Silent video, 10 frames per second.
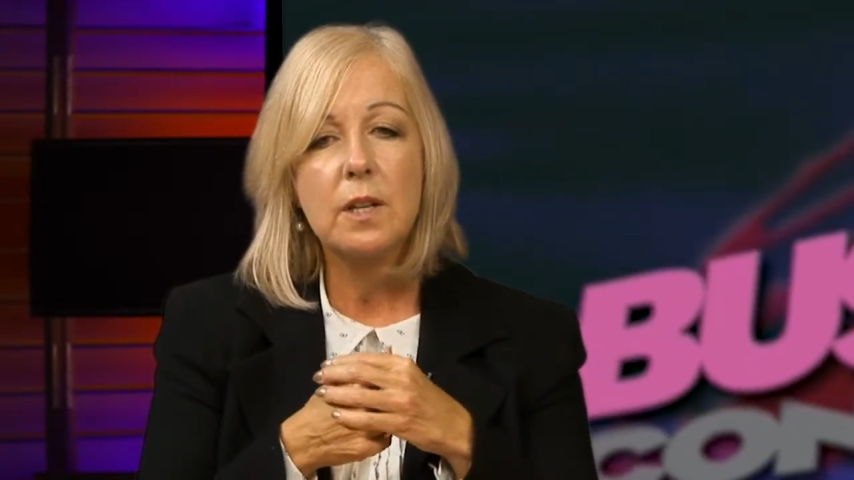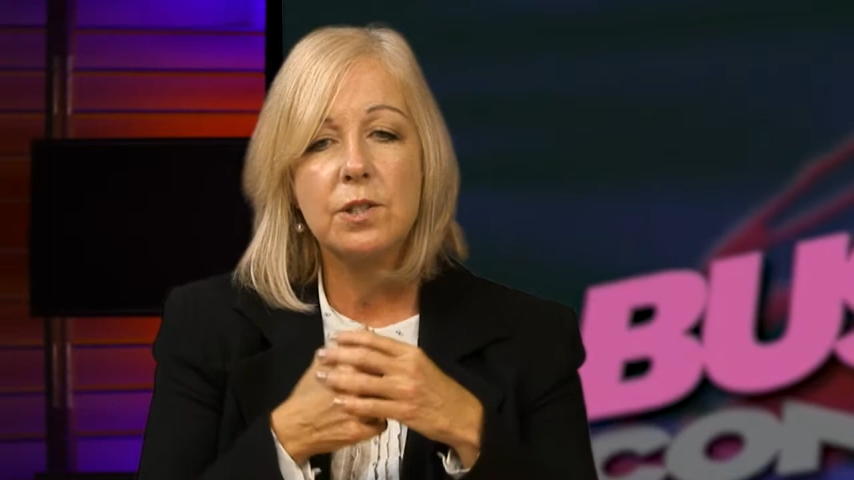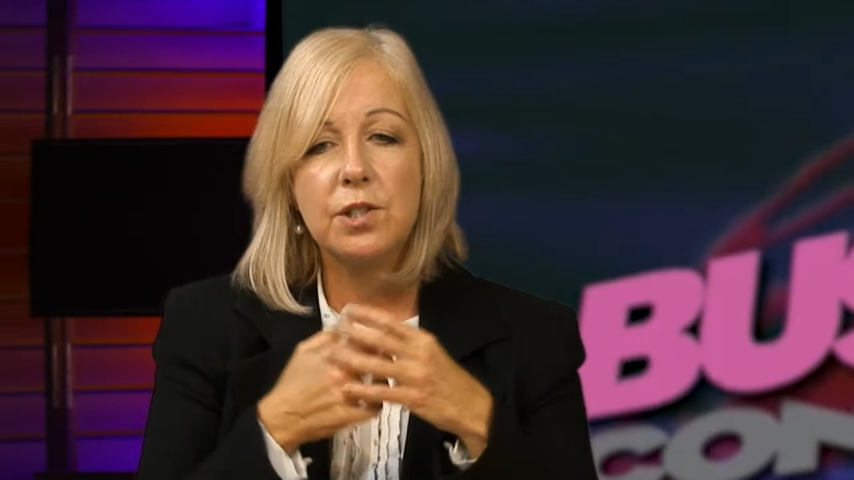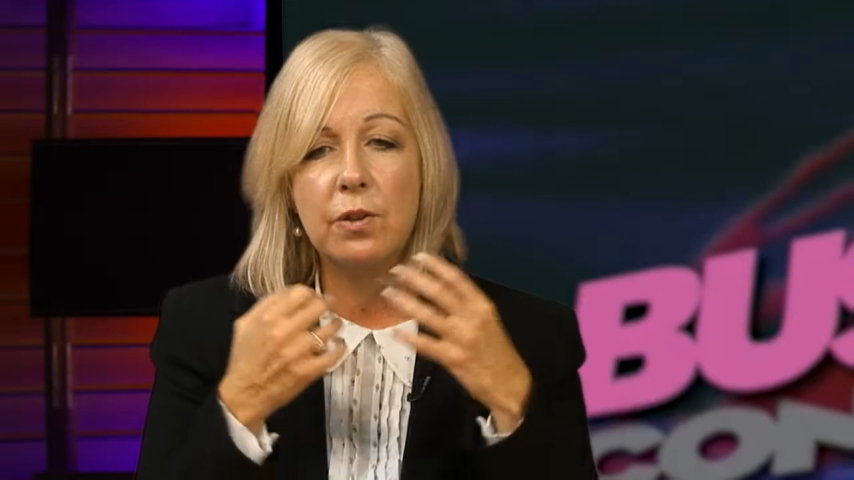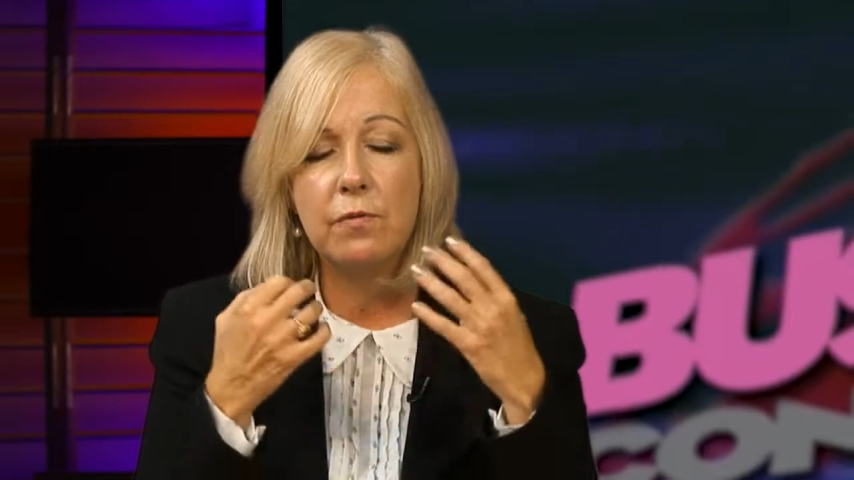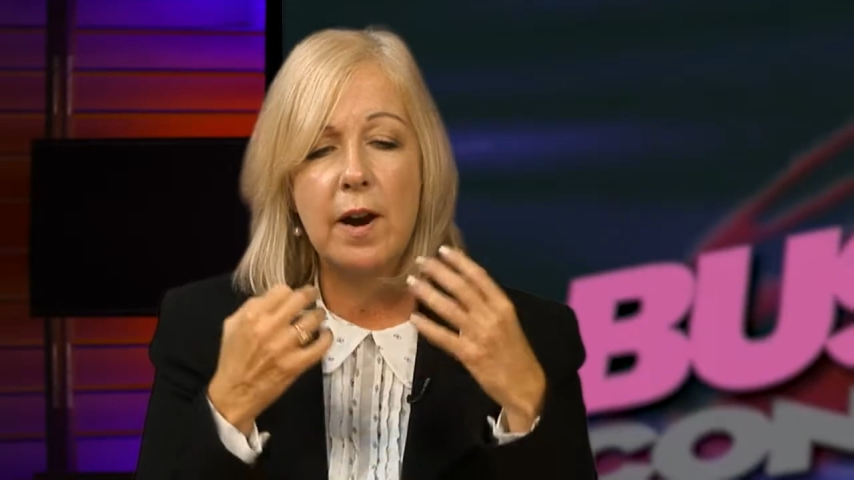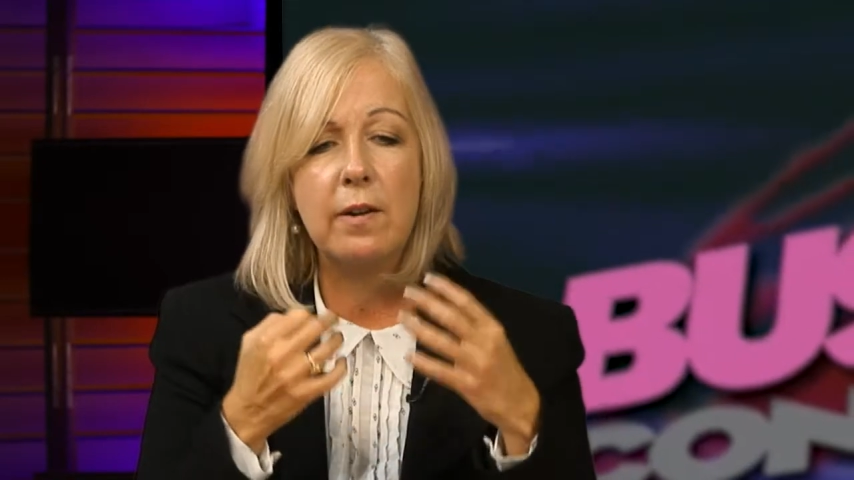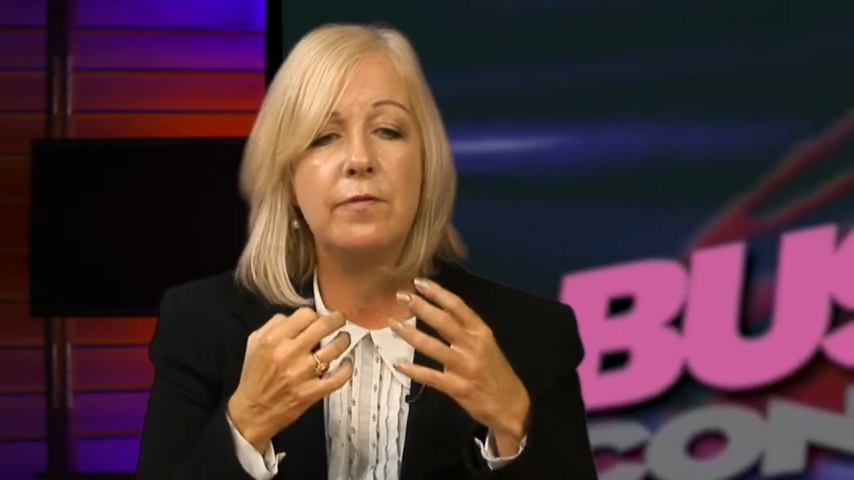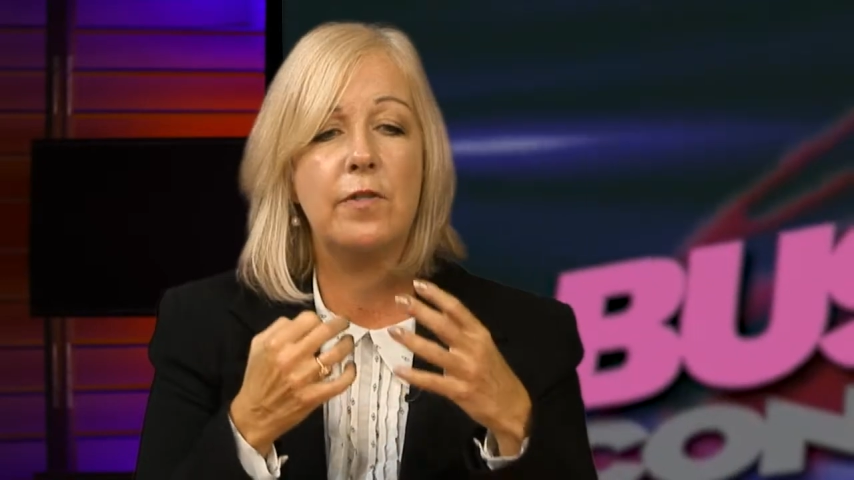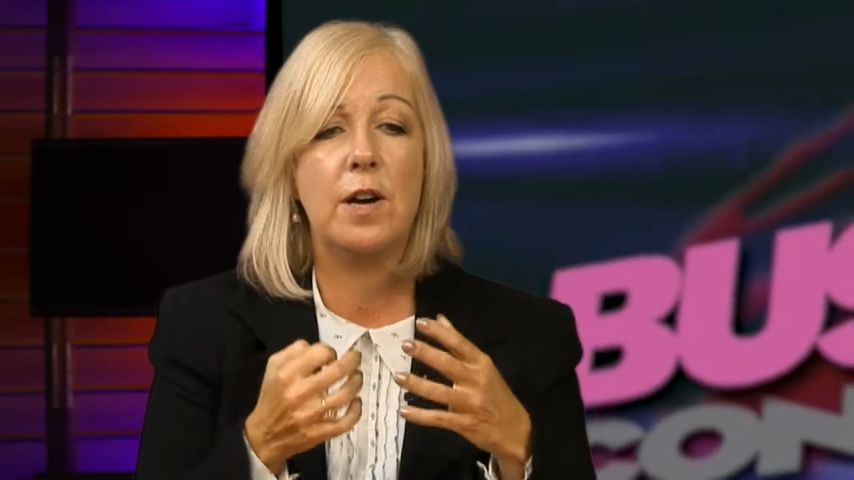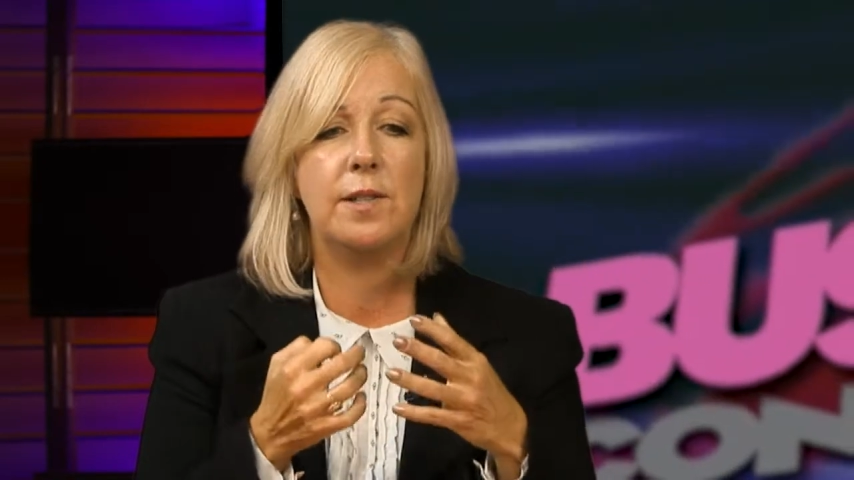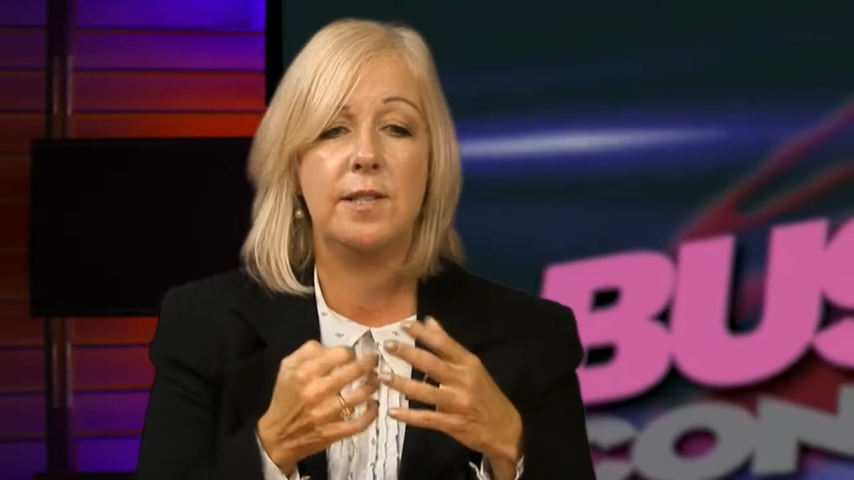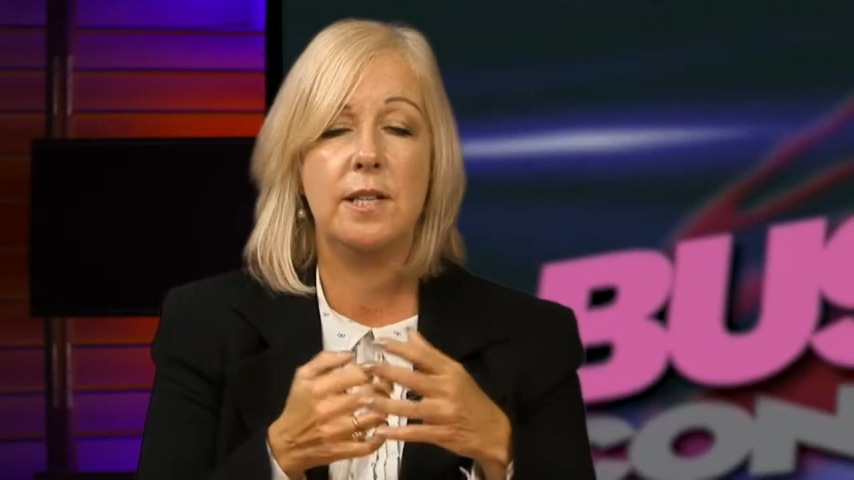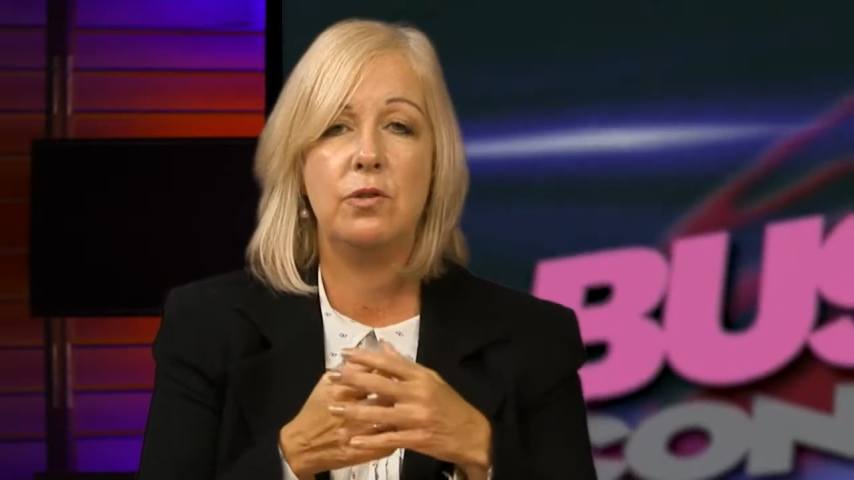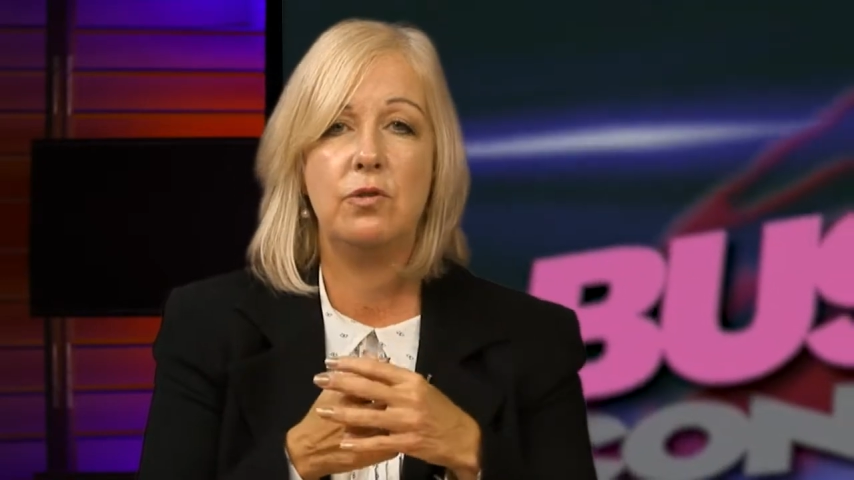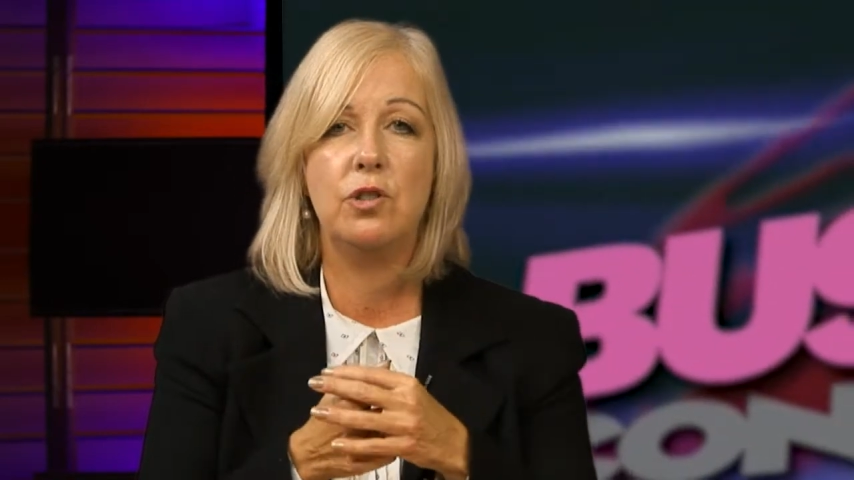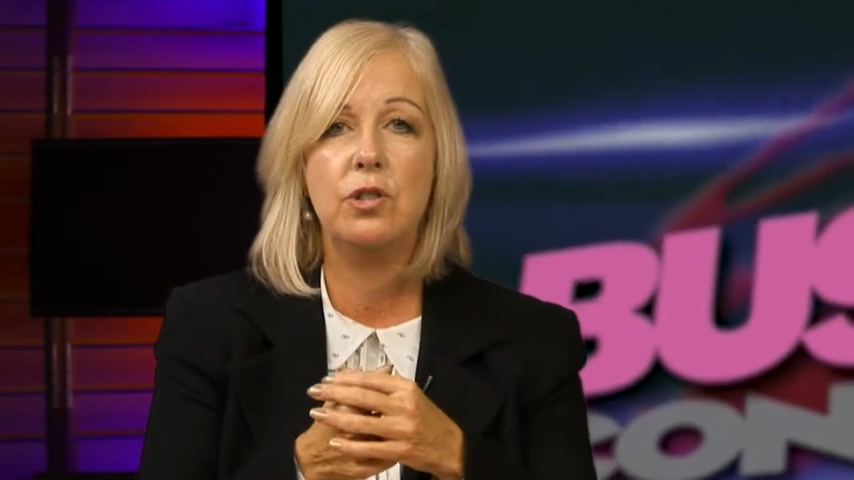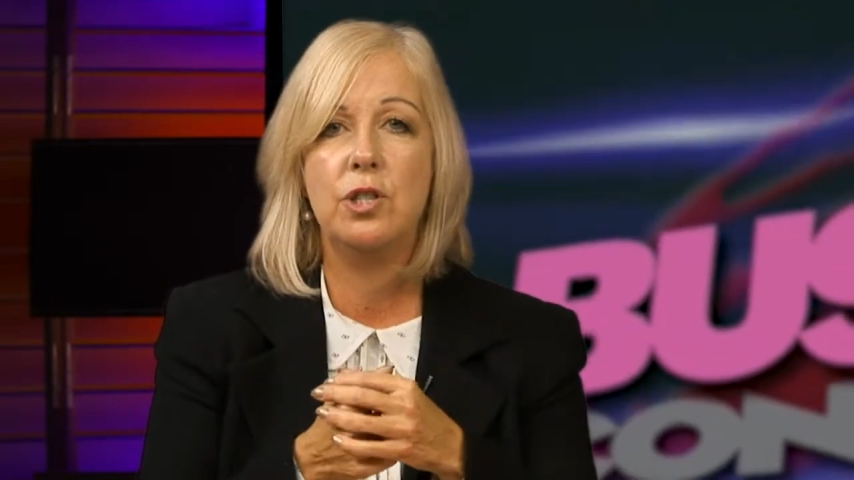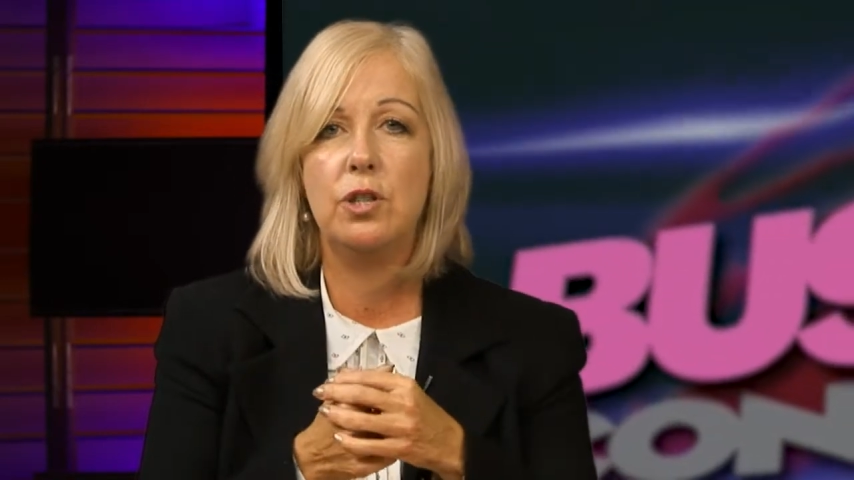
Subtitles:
So the very first thing you should